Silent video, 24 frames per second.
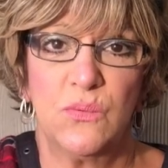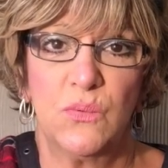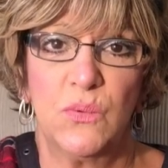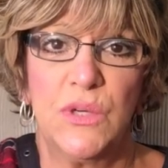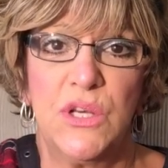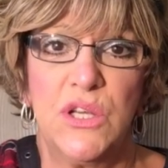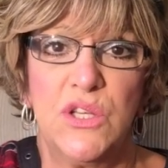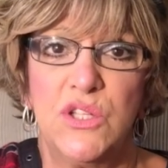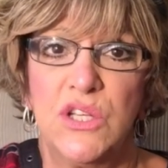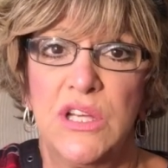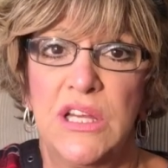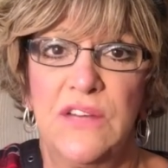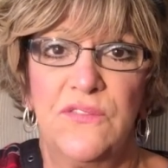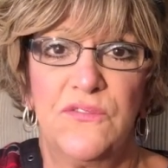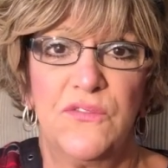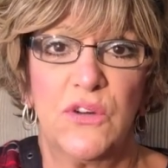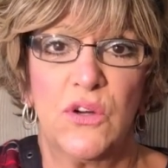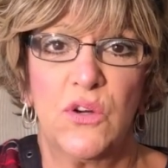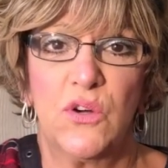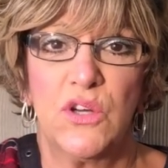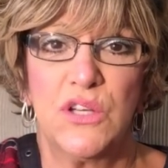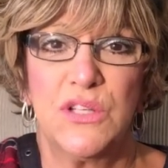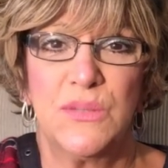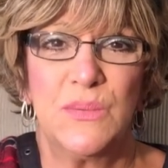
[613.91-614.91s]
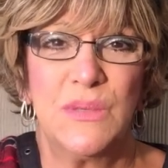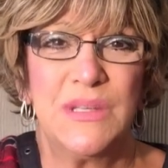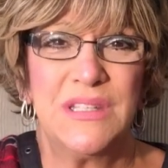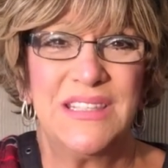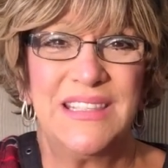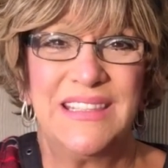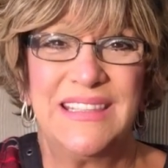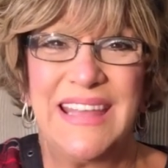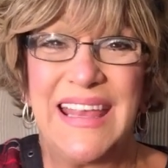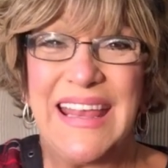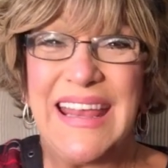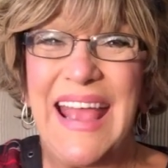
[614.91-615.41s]
what did you get for Christmas?
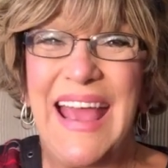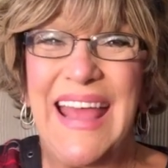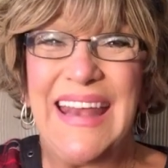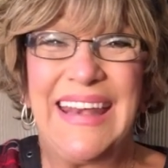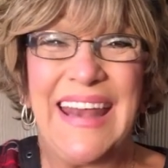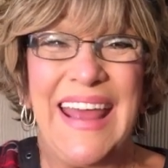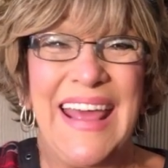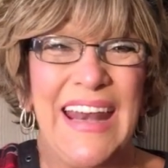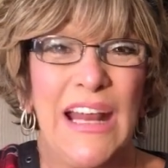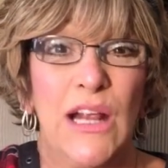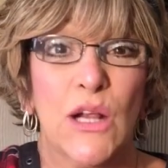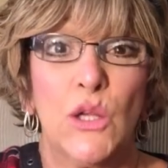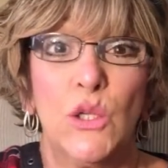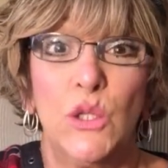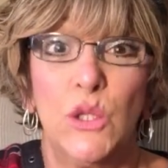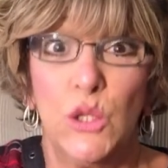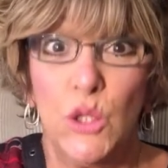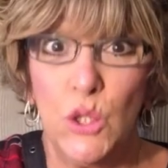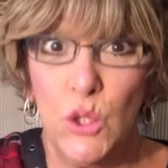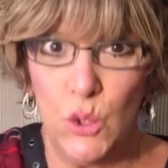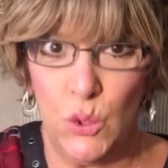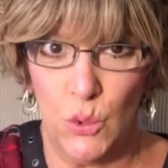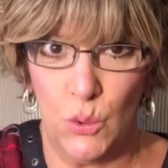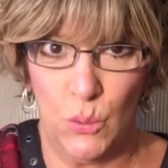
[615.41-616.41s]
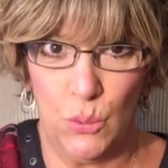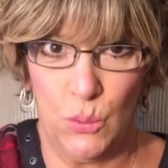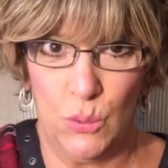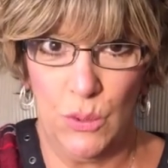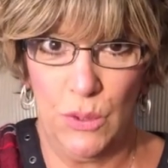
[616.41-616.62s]
They got not a clue.